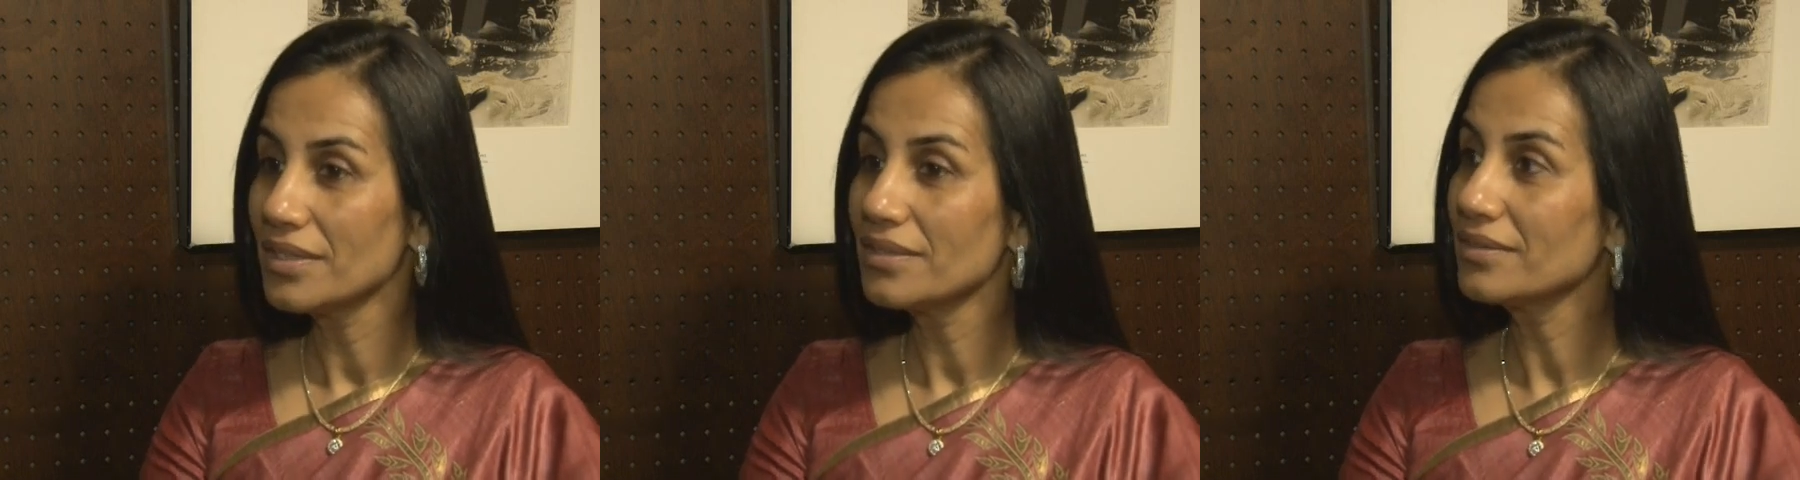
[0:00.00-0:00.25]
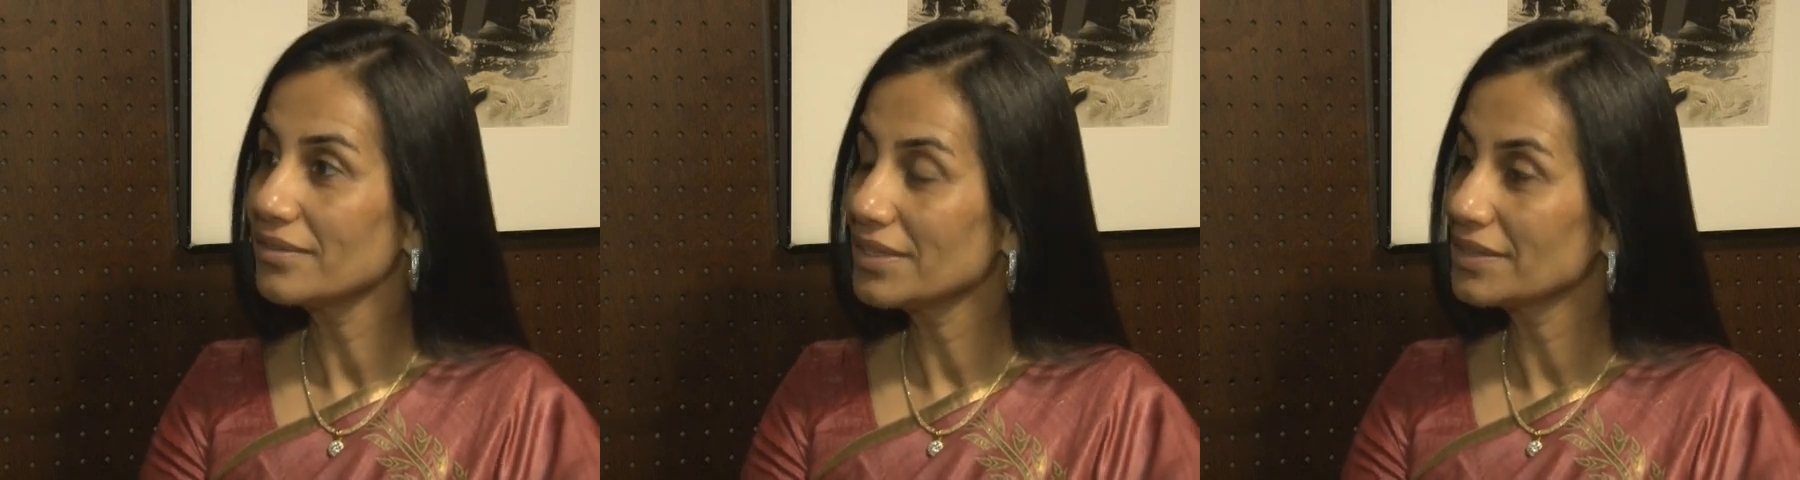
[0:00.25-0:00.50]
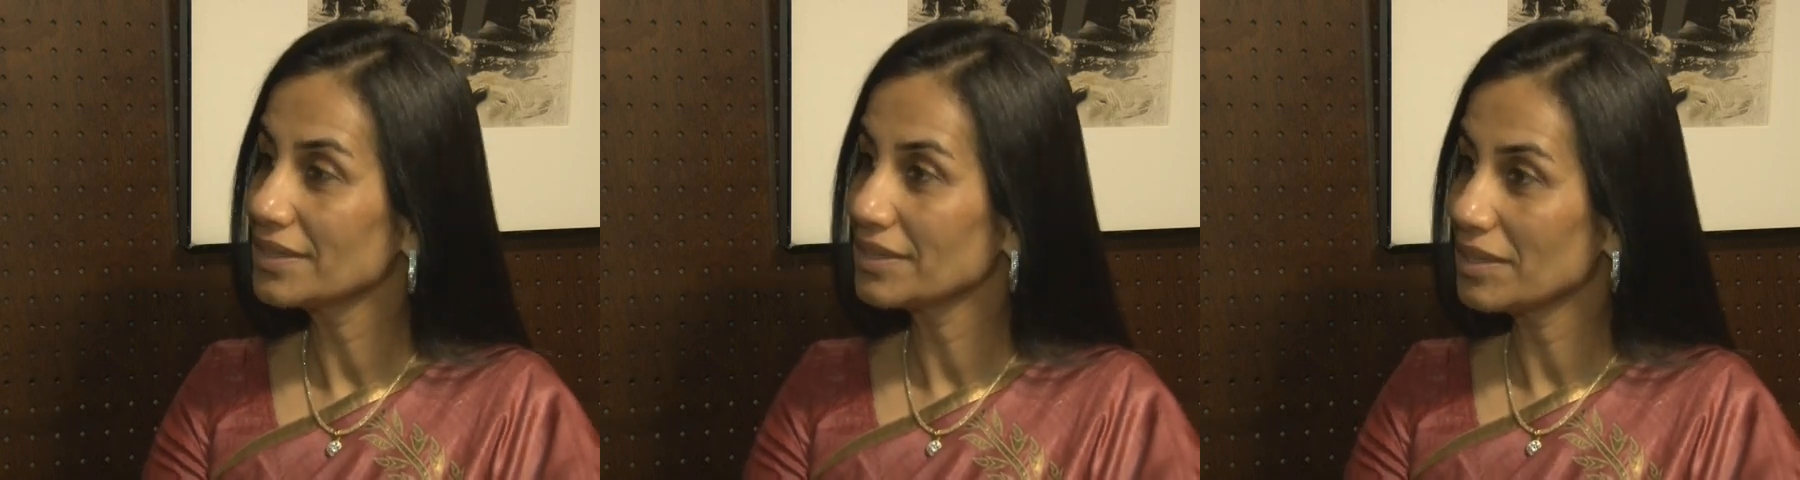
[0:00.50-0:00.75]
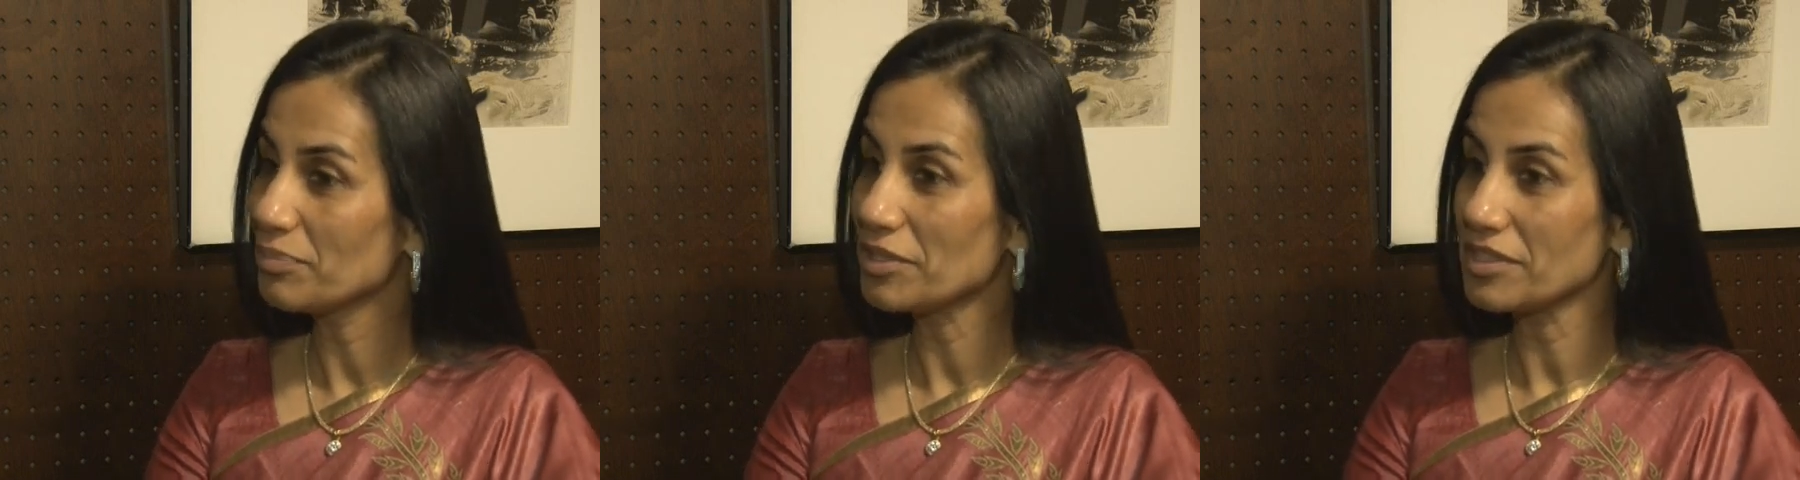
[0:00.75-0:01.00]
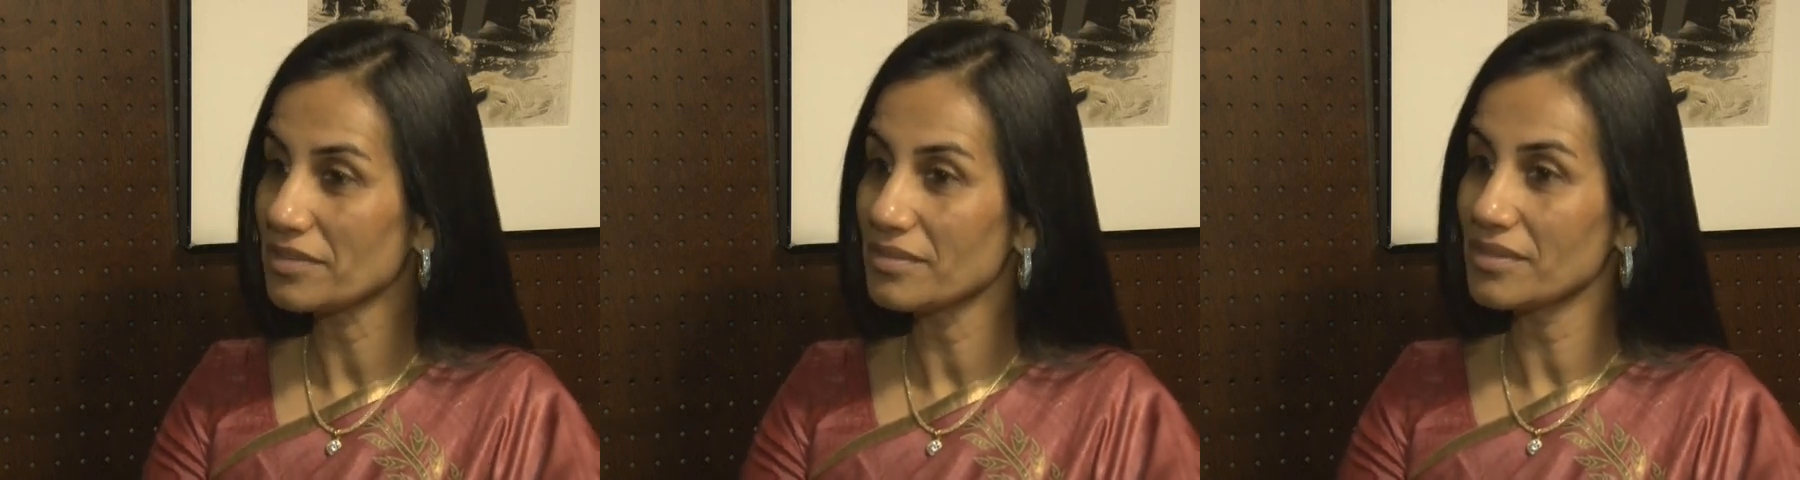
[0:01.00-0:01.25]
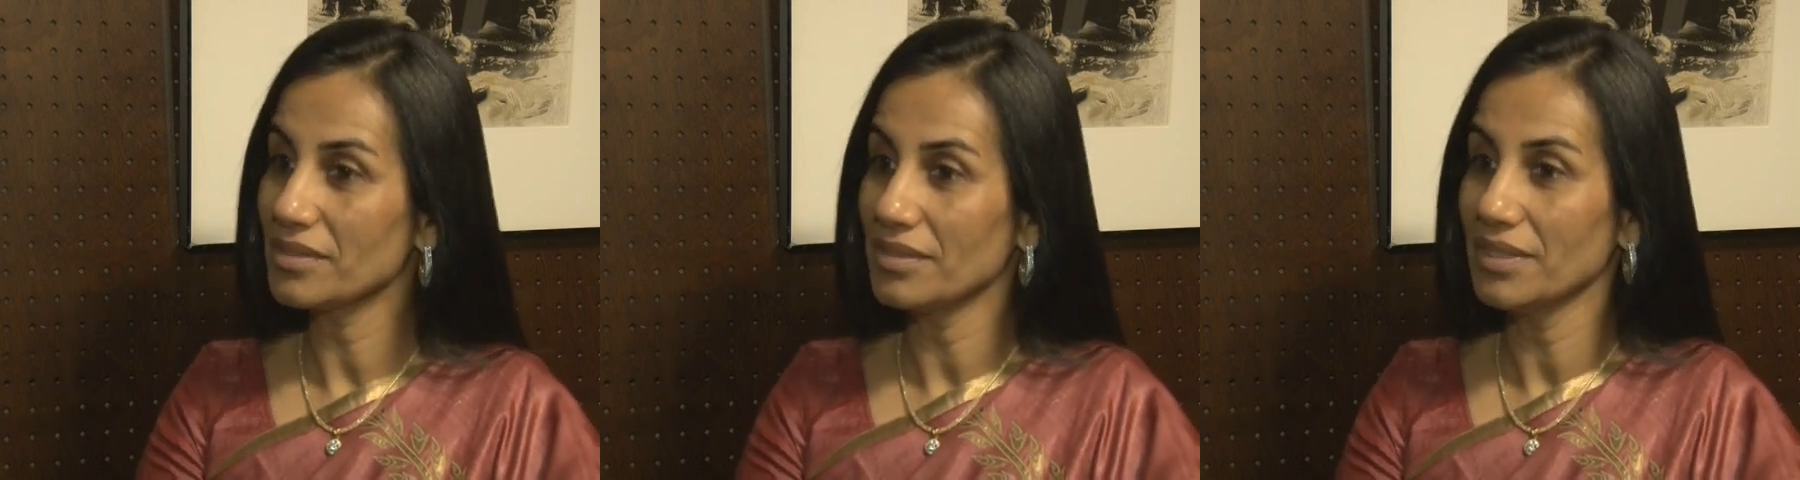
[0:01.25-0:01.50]
increasing their
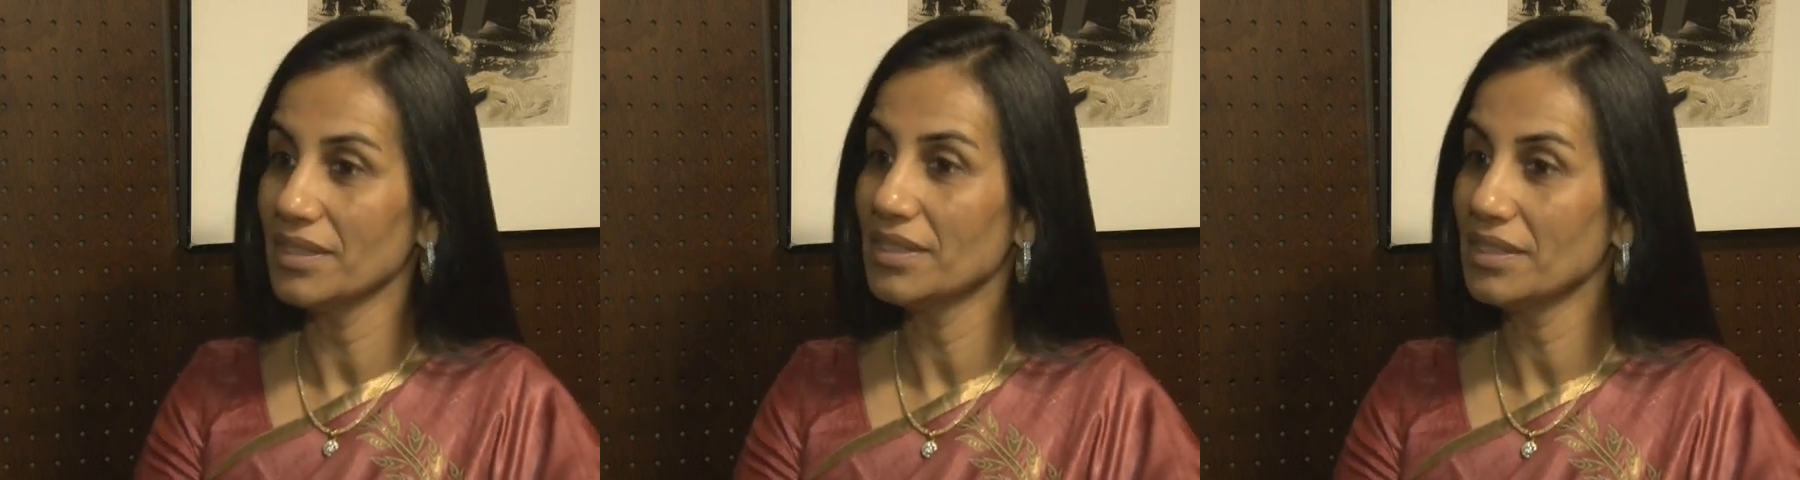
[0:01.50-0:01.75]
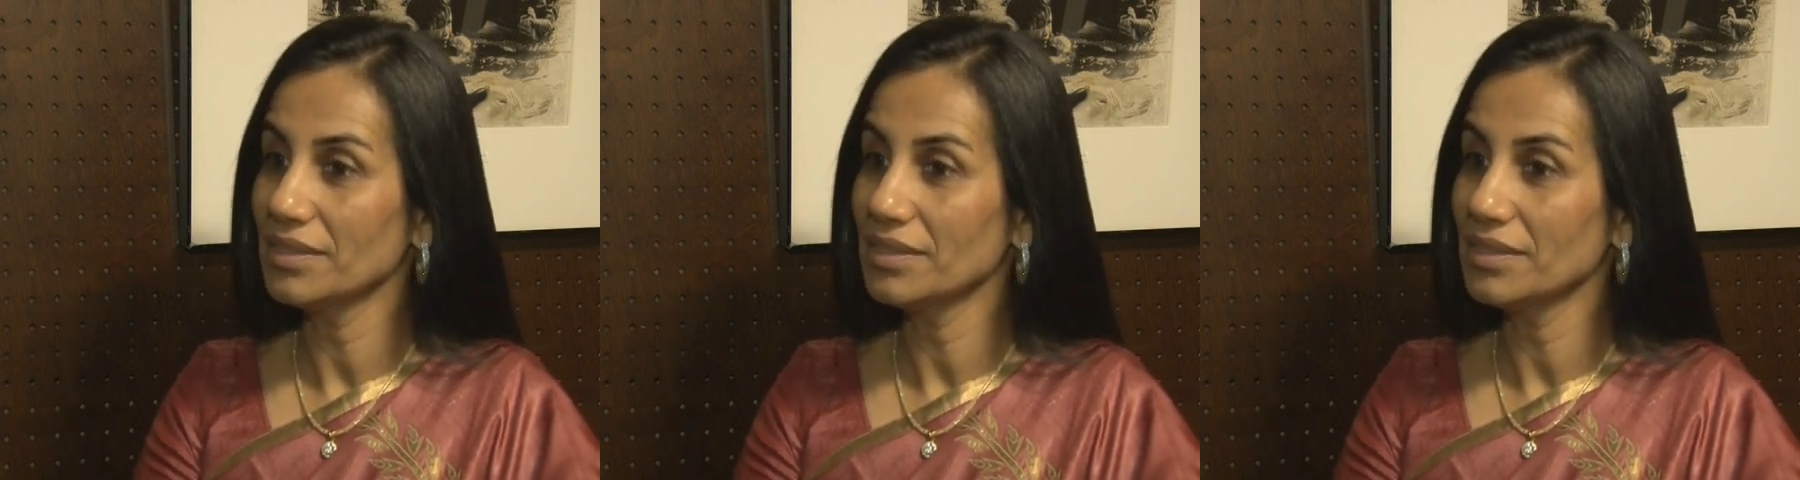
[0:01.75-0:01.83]
presence in India.